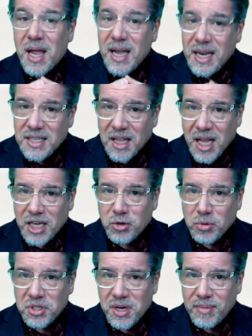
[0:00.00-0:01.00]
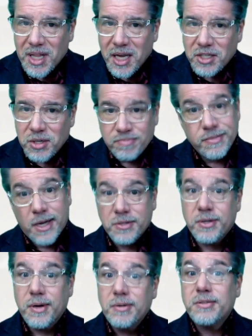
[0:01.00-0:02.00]
Intellectual stimulation,
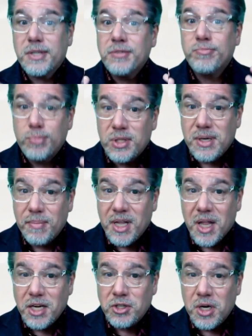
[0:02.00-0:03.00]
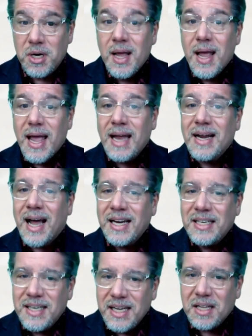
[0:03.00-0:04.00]
also known as just stimulation. And
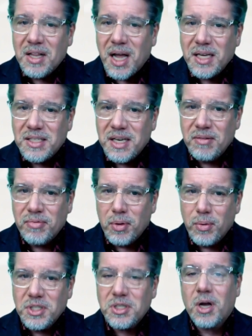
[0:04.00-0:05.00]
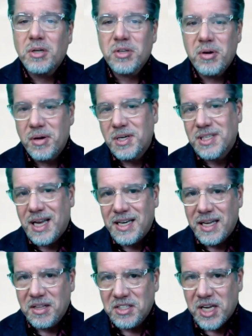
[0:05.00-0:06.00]
idealized influence, also known as
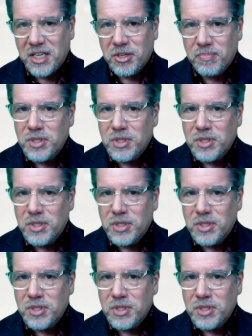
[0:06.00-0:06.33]
idealization.